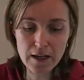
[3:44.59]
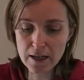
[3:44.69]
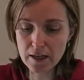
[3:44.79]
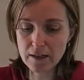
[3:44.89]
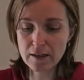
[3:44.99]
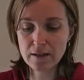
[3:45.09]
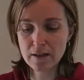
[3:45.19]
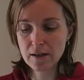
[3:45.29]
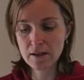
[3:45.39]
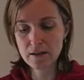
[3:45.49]

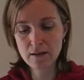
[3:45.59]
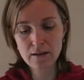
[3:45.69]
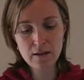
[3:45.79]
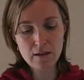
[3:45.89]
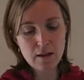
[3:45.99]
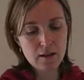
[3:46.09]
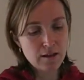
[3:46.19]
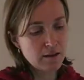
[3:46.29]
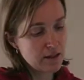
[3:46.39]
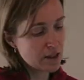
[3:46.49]
In
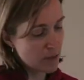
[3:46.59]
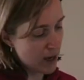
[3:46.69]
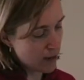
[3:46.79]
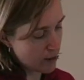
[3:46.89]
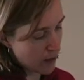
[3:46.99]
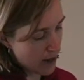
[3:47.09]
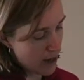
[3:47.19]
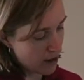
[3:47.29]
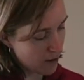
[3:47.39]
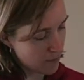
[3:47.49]
this part of the
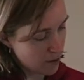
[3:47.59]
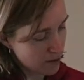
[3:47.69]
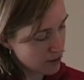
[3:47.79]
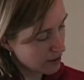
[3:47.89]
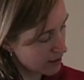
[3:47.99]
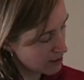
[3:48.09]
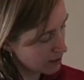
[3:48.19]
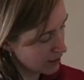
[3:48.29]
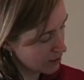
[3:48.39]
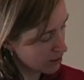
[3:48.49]
bag I've got just lens
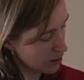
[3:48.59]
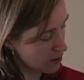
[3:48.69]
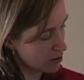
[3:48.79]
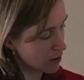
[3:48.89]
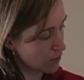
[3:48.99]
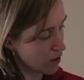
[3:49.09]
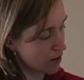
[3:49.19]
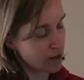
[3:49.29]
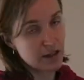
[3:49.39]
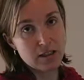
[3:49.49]
cleaning cloths, I've
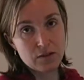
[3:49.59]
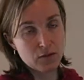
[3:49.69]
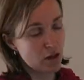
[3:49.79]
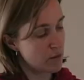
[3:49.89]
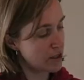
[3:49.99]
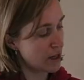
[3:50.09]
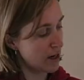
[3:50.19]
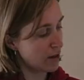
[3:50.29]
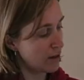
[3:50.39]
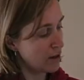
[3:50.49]
got an
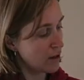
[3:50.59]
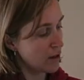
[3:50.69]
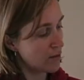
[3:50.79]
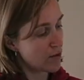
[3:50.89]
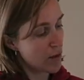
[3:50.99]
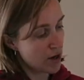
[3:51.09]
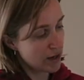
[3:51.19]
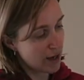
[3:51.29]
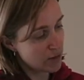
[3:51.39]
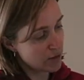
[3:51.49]
intervalometer,
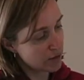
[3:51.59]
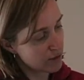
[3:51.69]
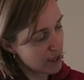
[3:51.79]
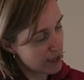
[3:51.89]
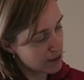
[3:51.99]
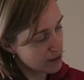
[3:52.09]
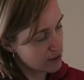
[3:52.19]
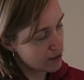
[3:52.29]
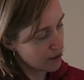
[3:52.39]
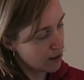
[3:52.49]
remote camera
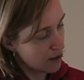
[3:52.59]
release,